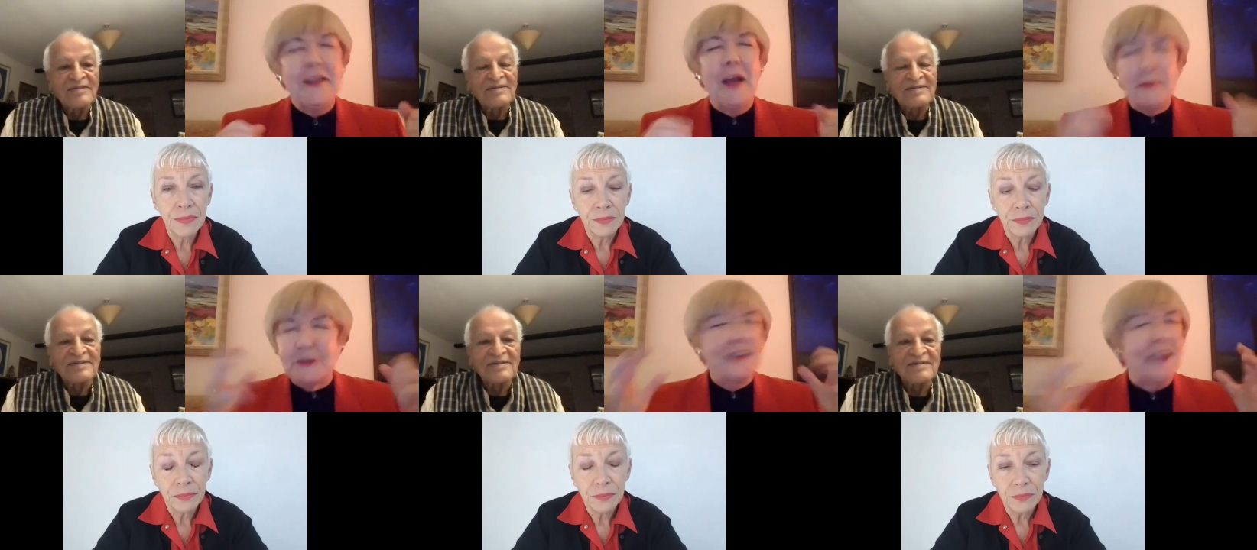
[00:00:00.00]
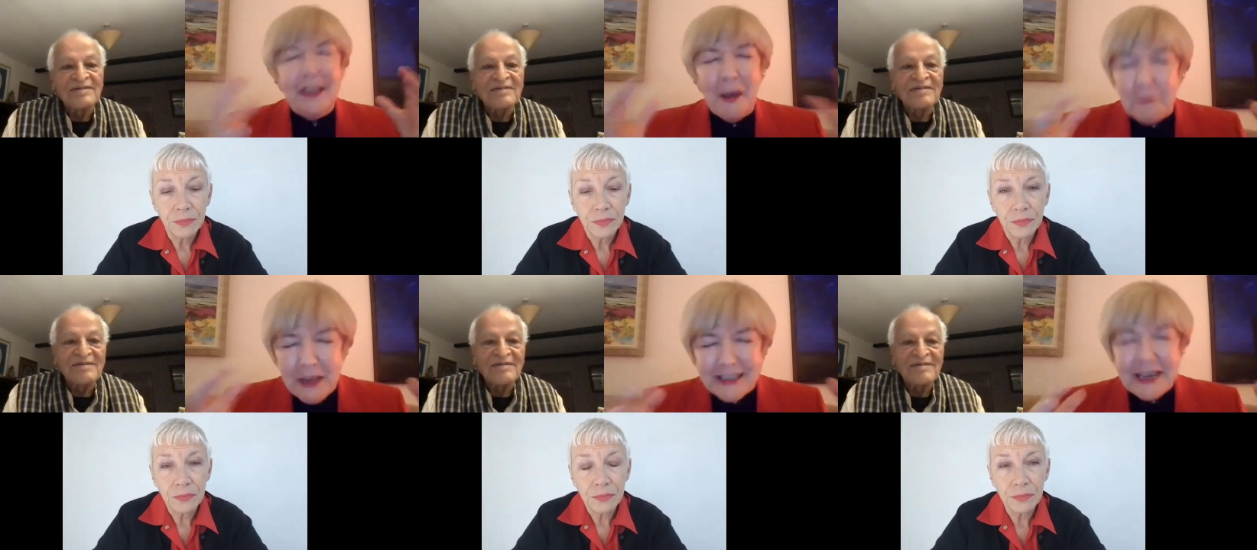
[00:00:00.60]
Speaker 1: I'm just, I
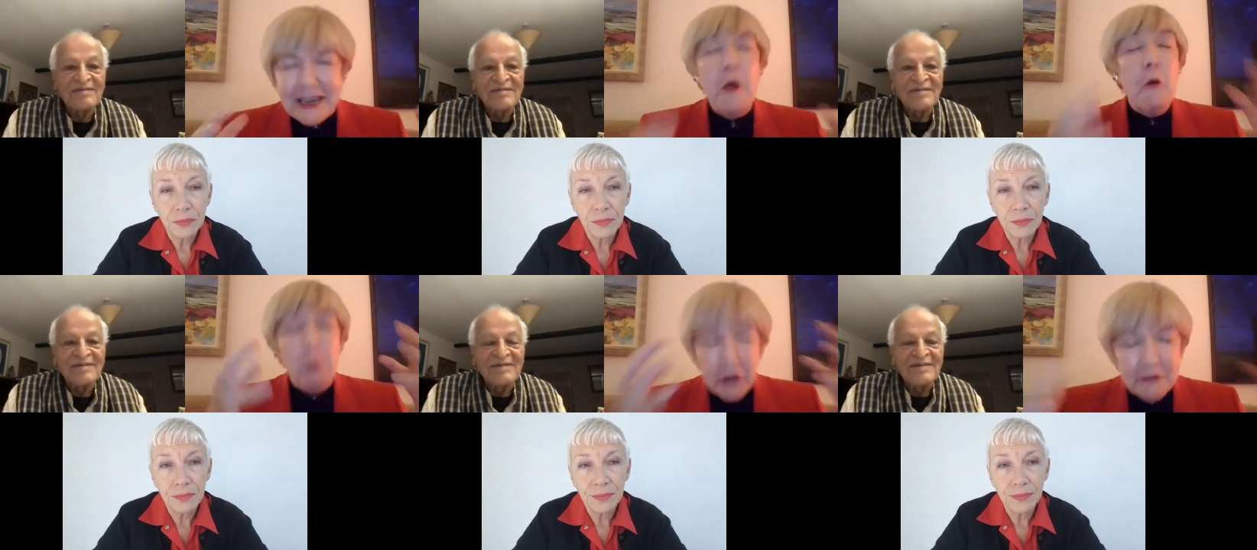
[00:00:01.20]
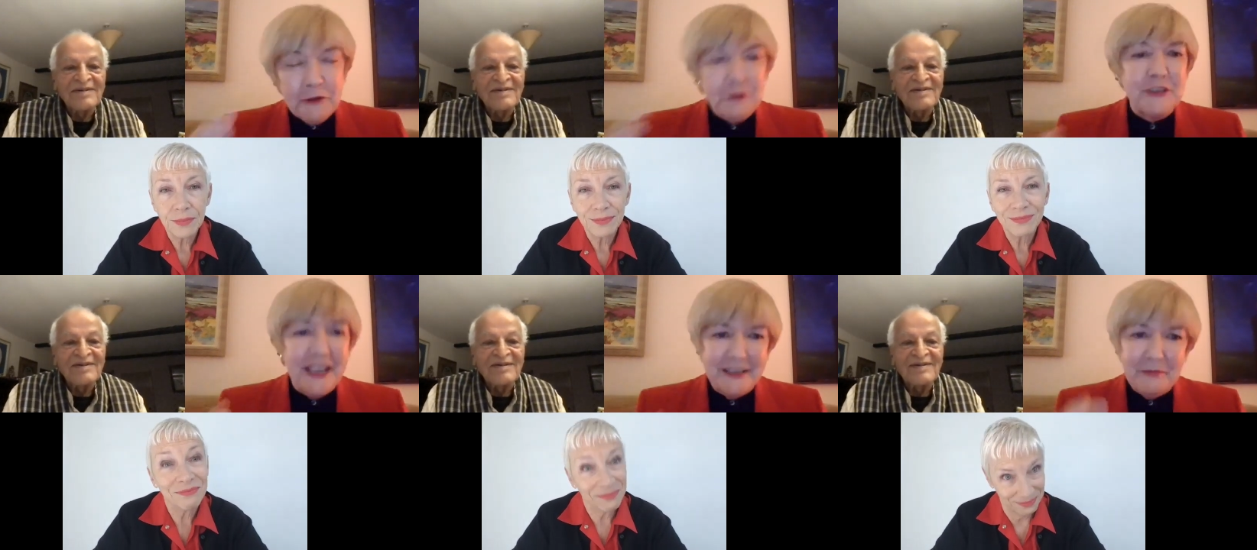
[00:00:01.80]
can't wait to hear. What have you
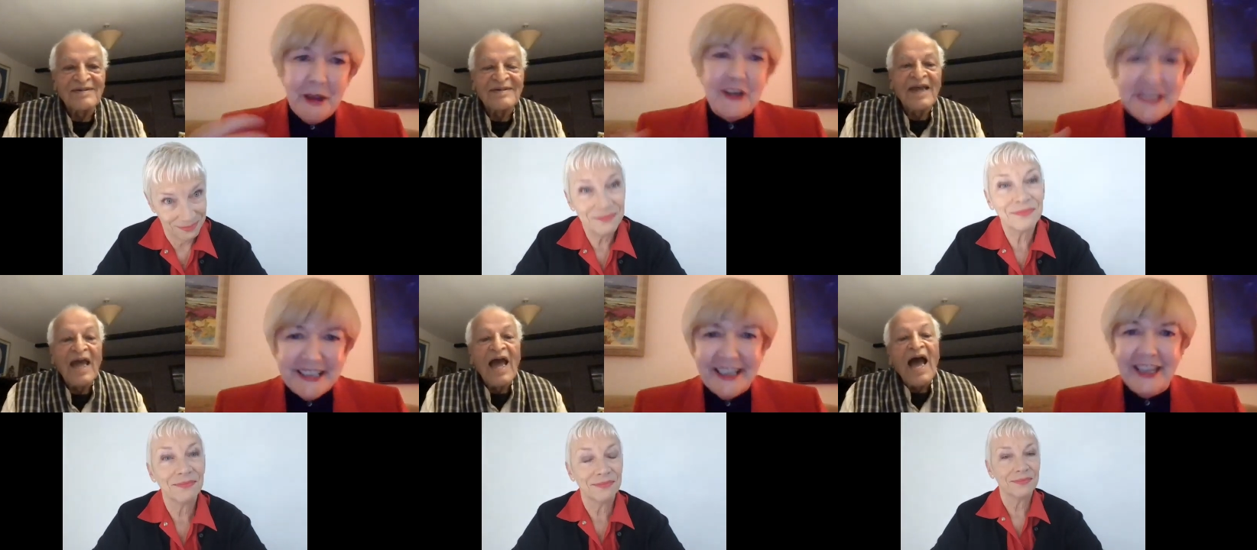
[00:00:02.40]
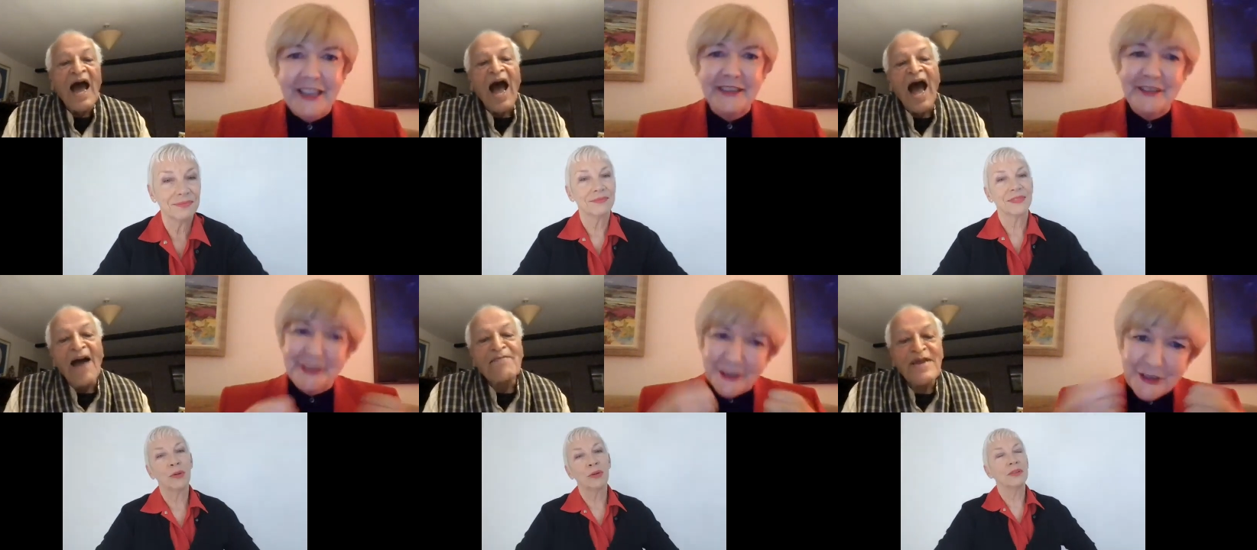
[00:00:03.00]
done personally
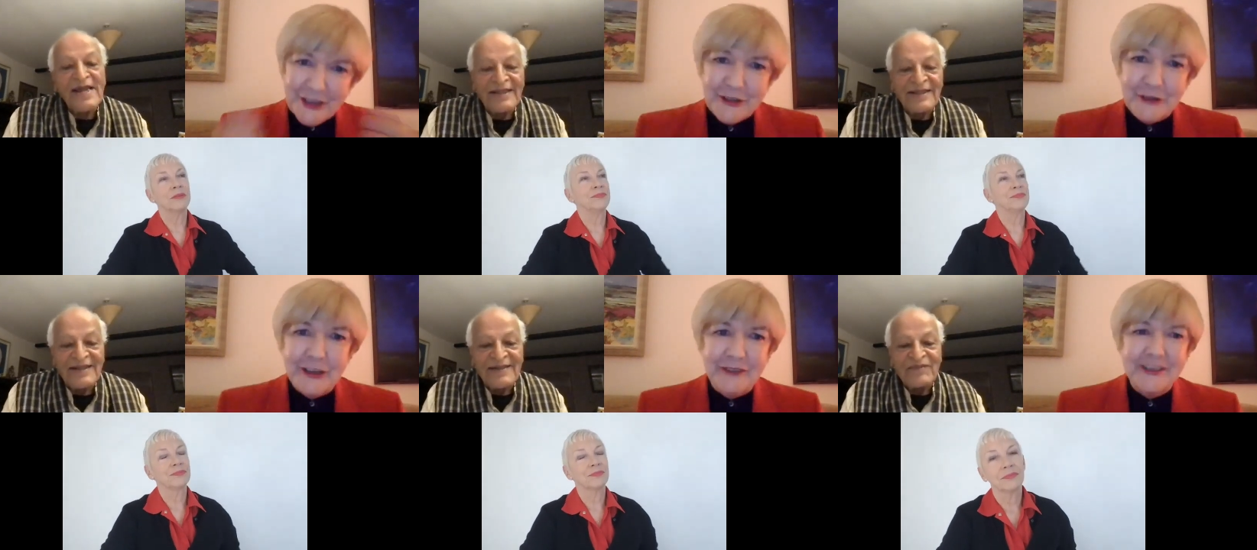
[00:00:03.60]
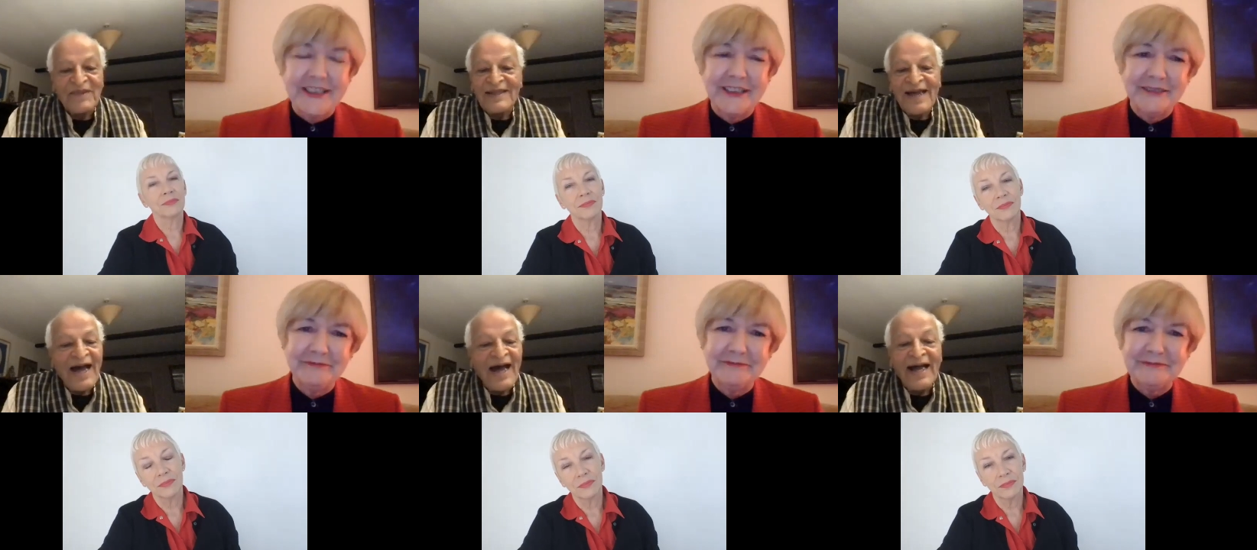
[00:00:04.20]
I to mean, change your
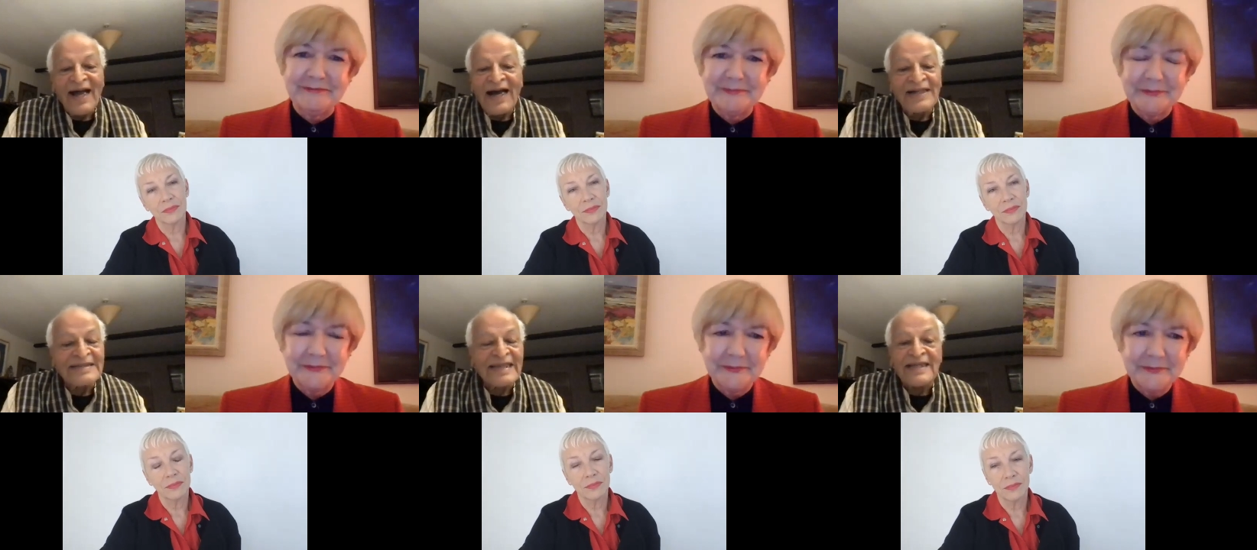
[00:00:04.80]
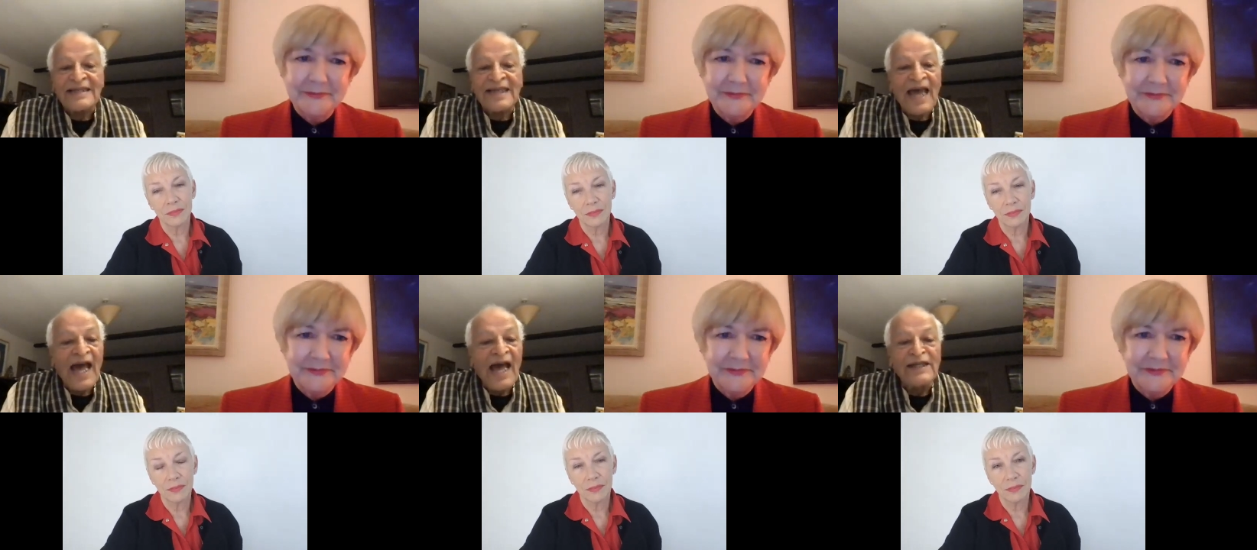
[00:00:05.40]
lifestyle?
Speaker 2: I, I think
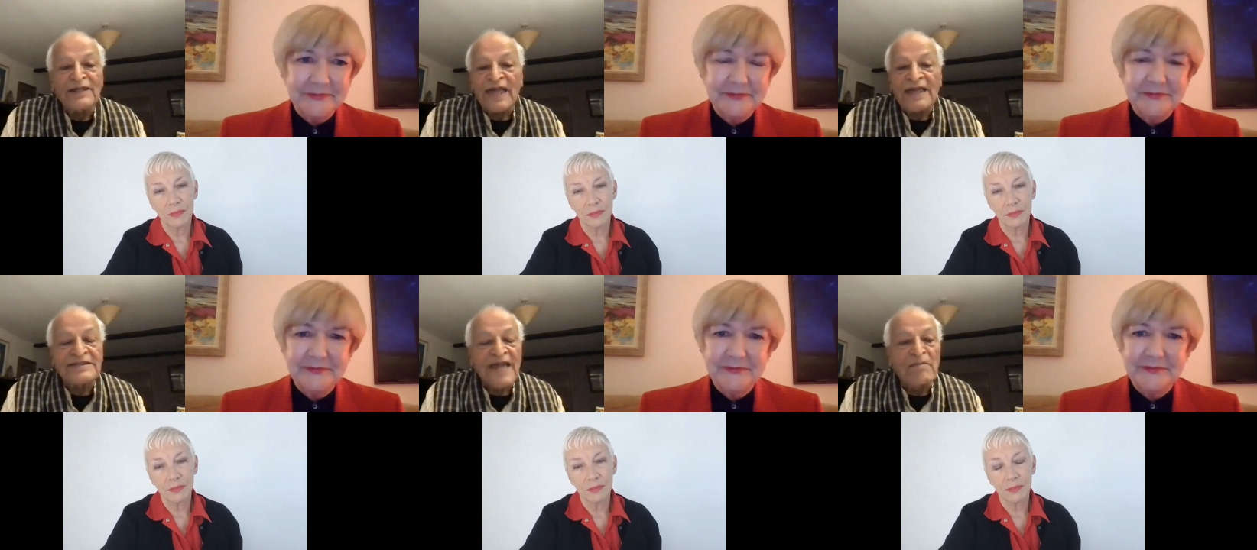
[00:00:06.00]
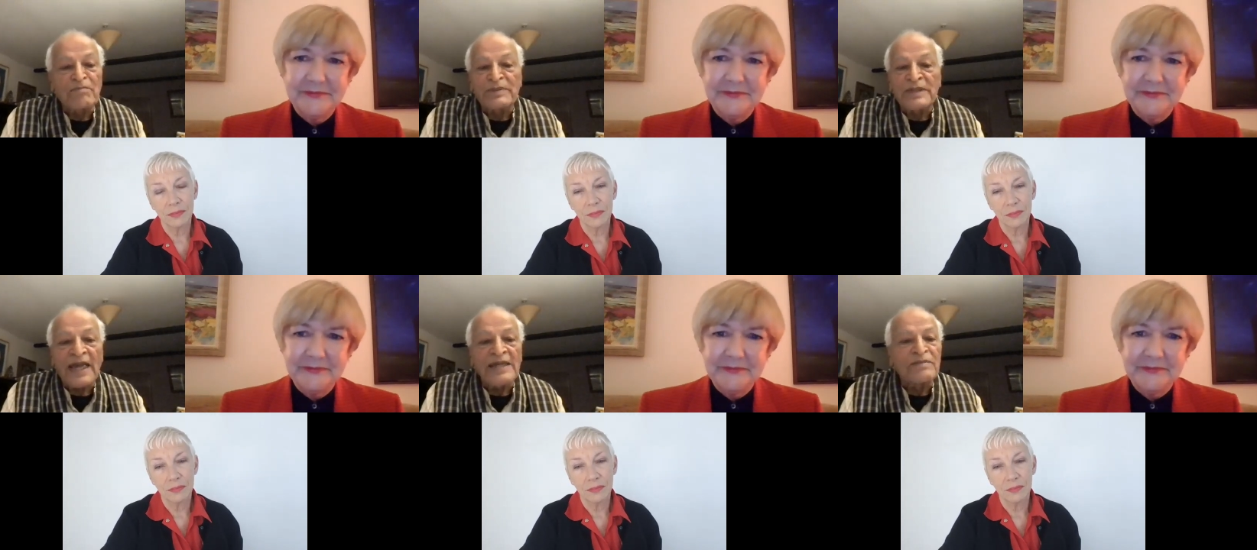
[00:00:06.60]
Annie's example
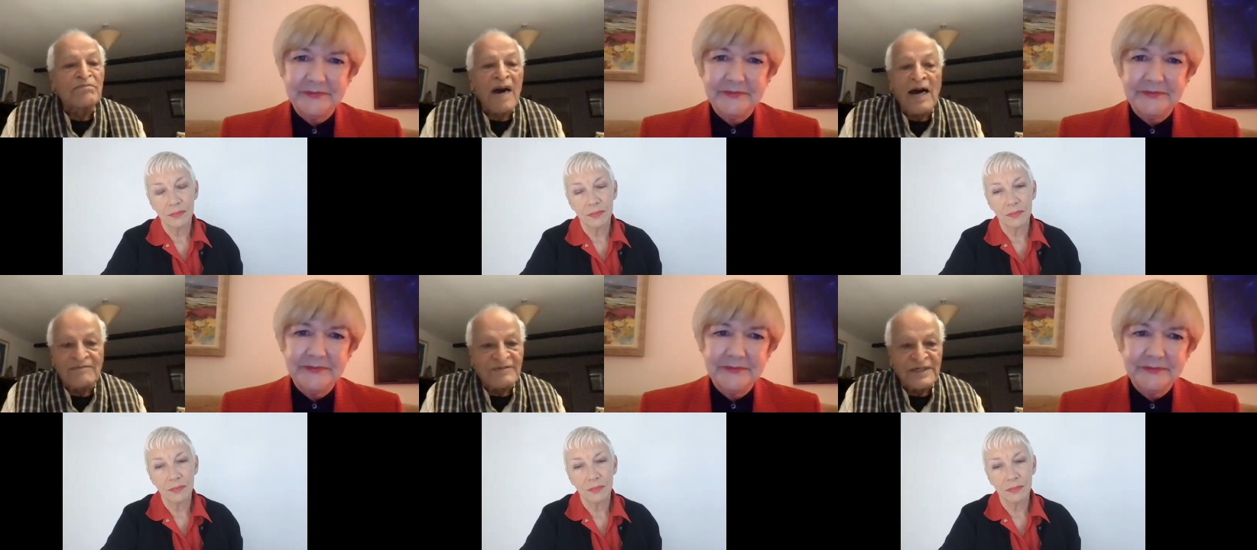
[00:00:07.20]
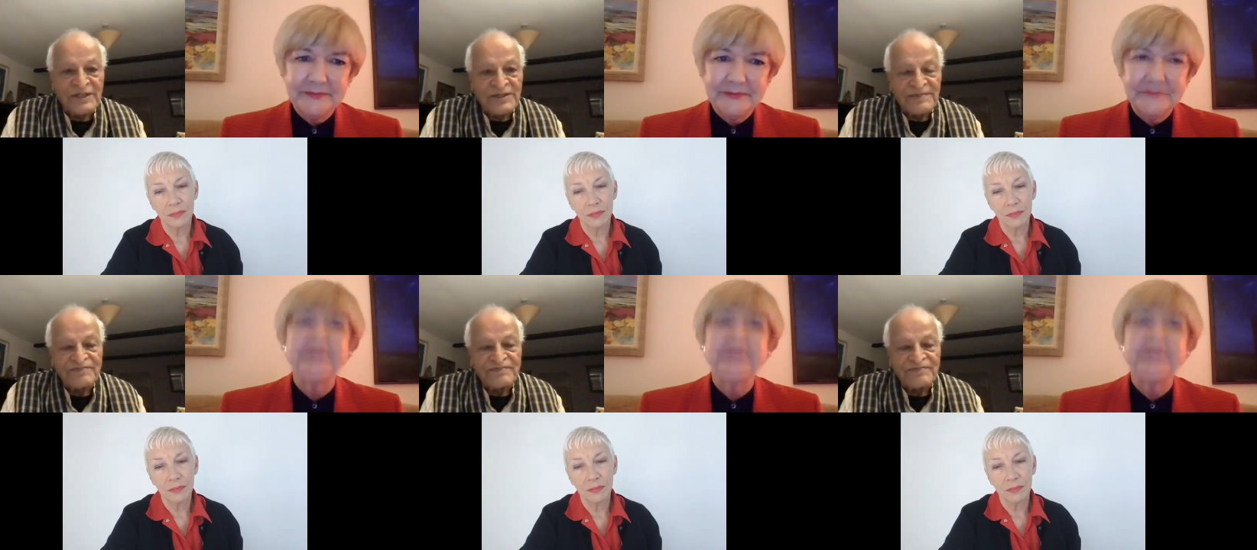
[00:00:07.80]
is marvelous